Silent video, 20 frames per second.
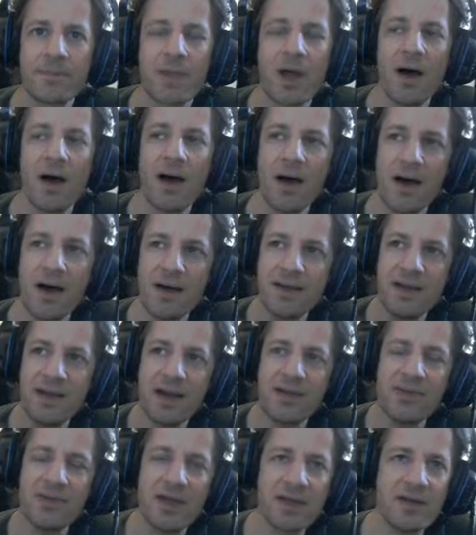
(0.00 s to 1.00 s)

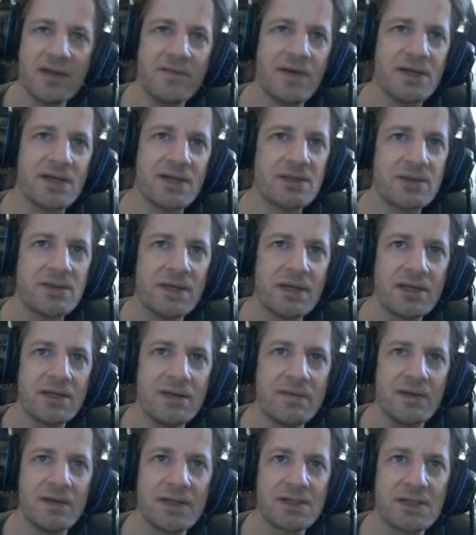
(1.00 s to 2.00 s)
Yeah, thank you, Vasil. Thank you,
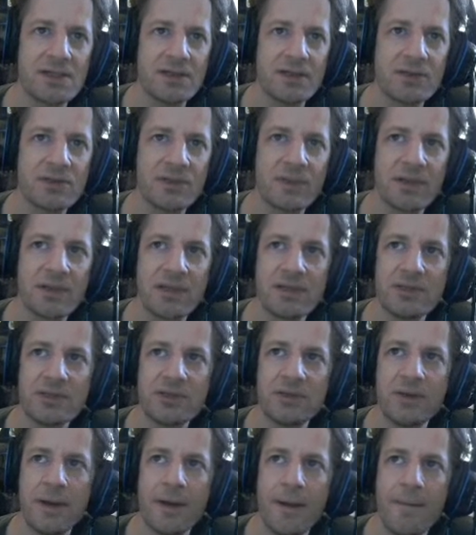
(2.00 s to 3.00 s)
Vasil. I'll talk about that too.